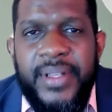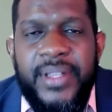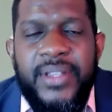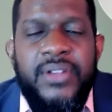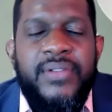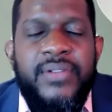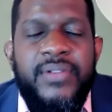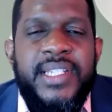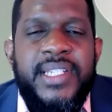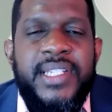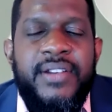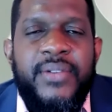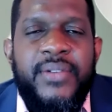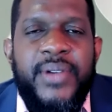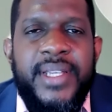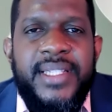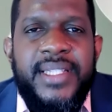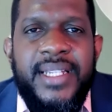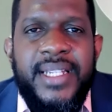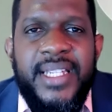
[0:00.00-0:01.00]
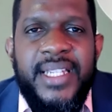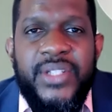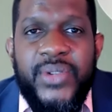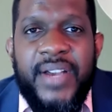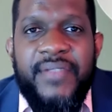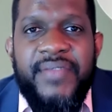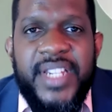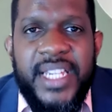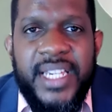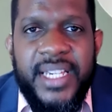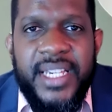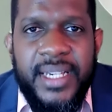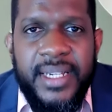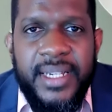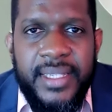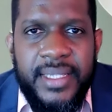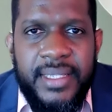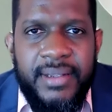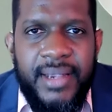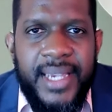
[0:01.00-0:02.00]
University of the West Indies, you have
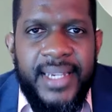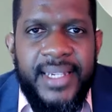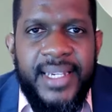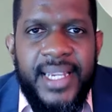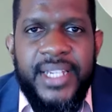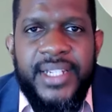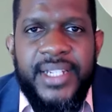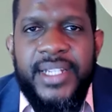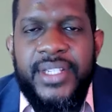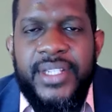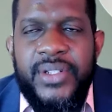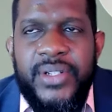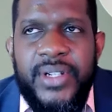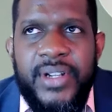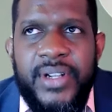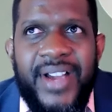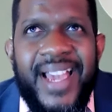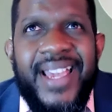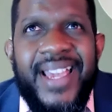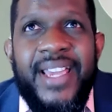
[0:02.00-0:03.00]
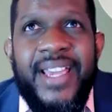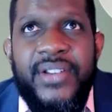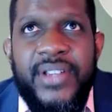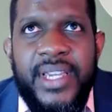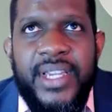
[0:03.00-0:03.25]
NIHERST, right? National Institute of Higher yeah.